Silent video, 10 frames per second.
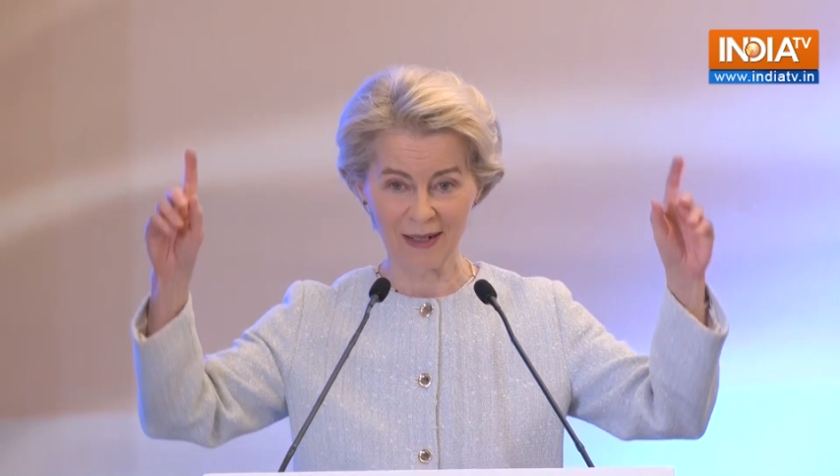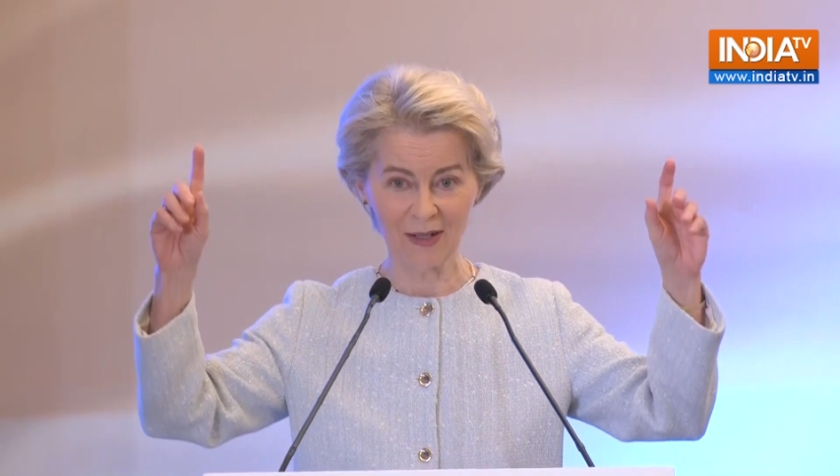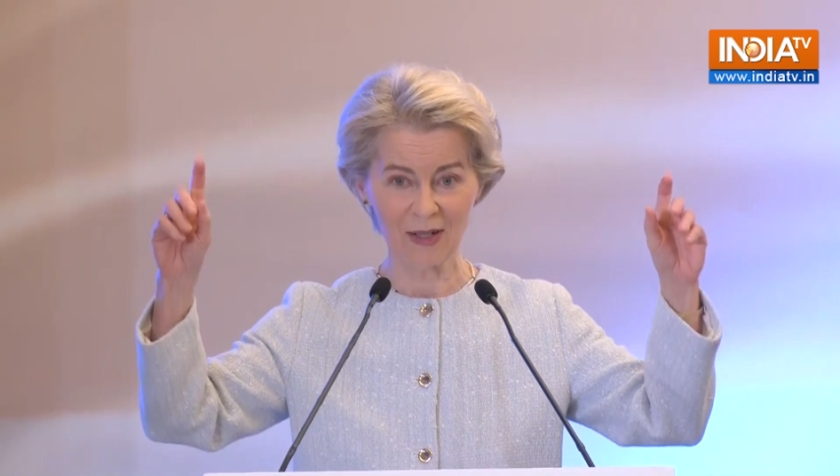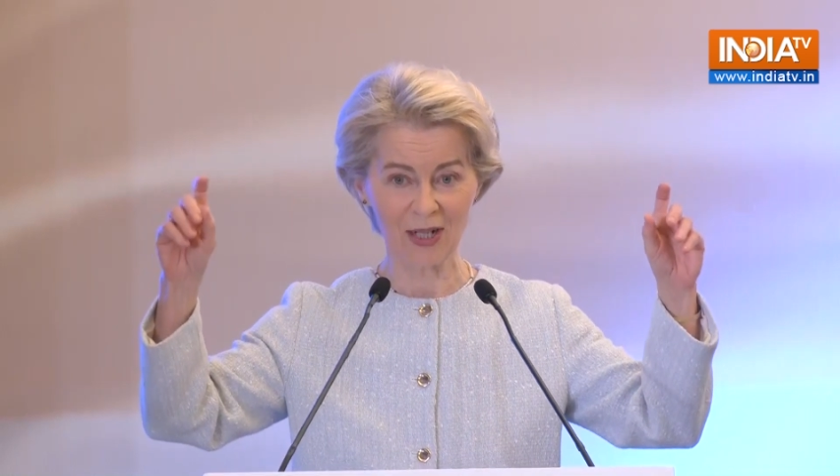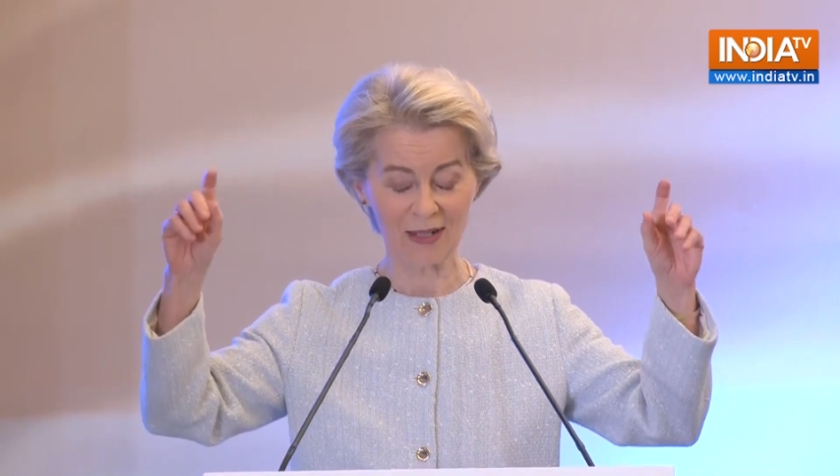
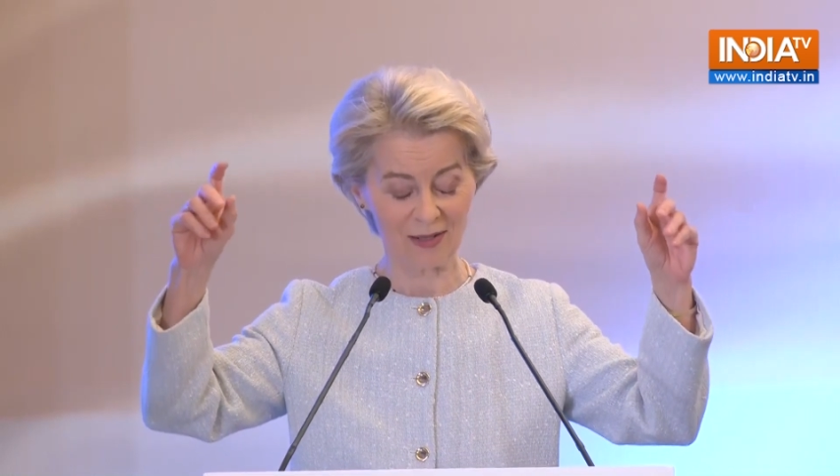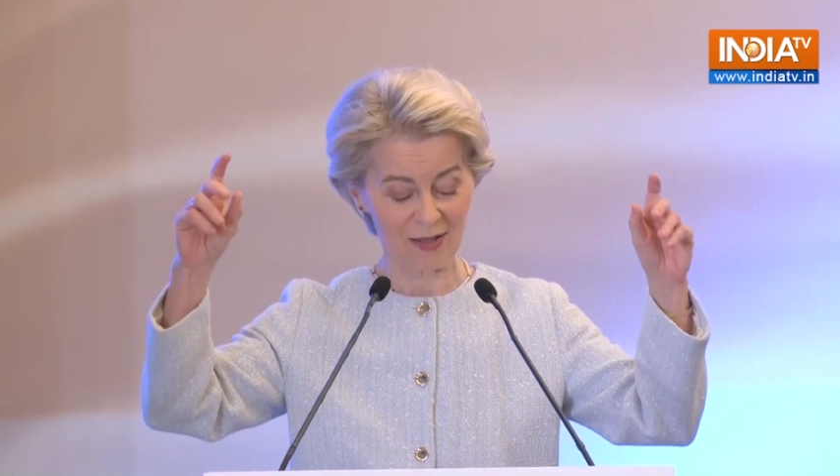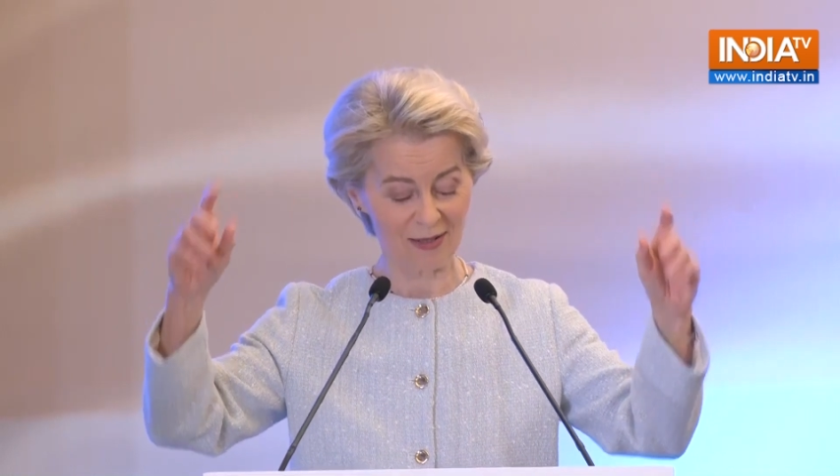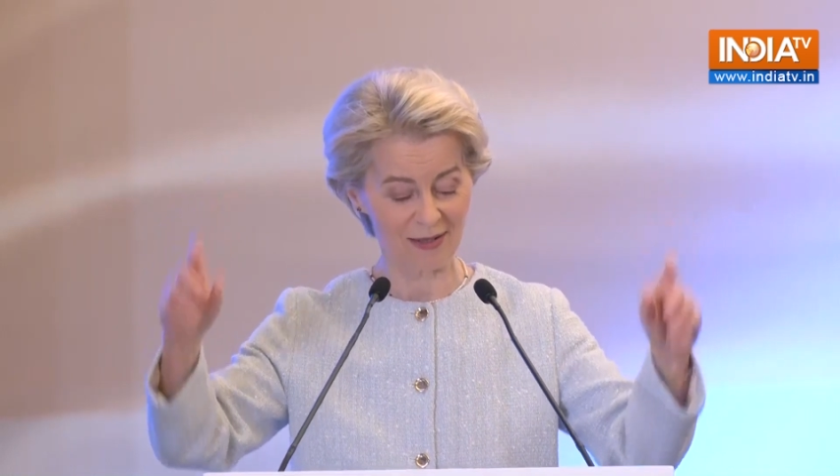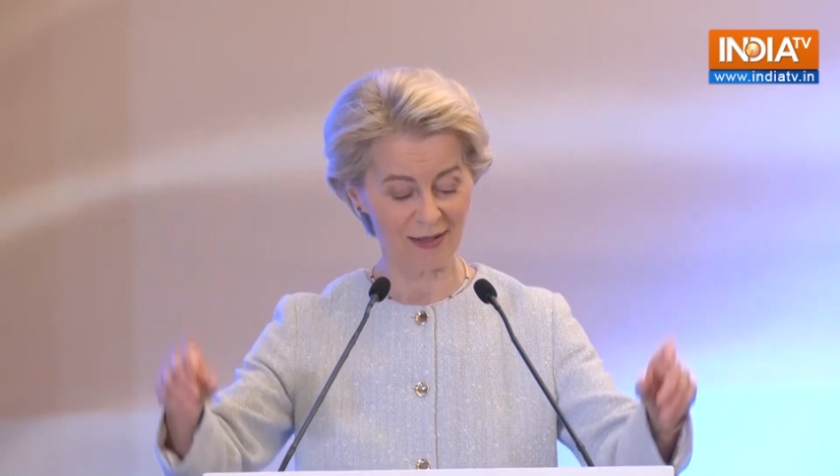
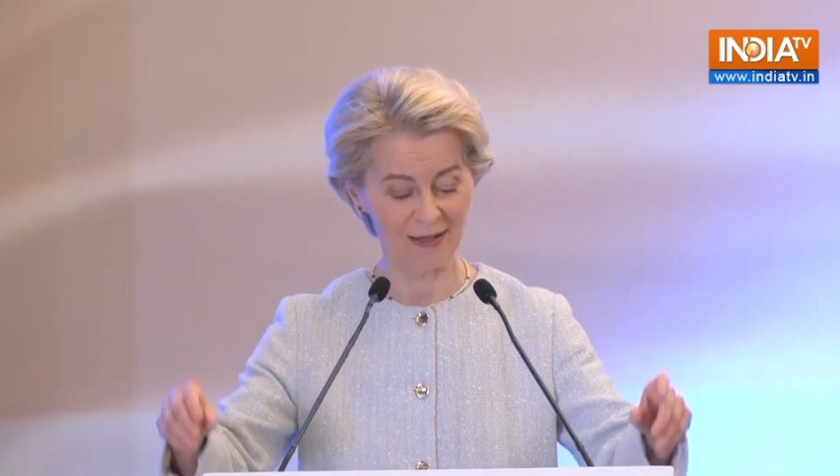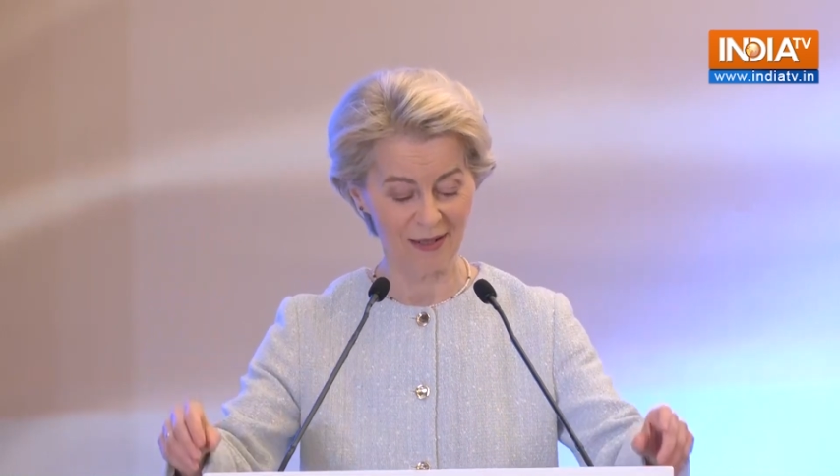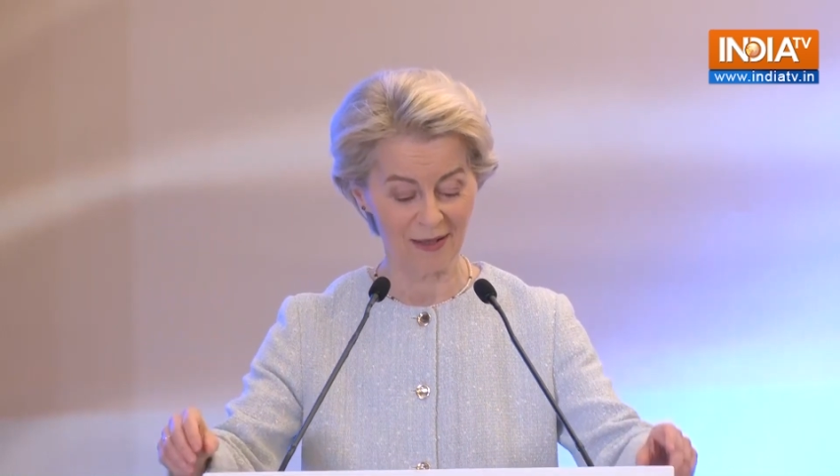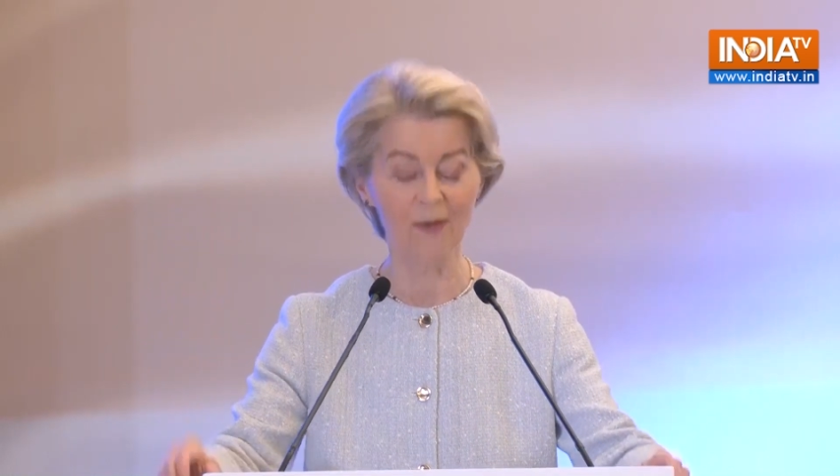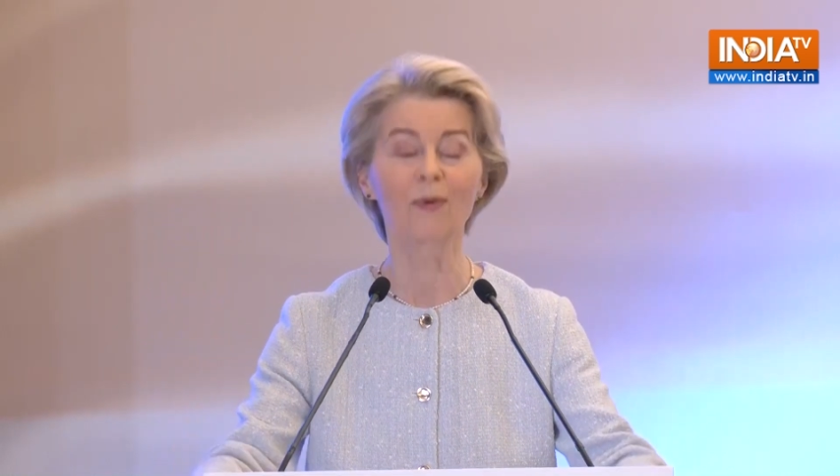just a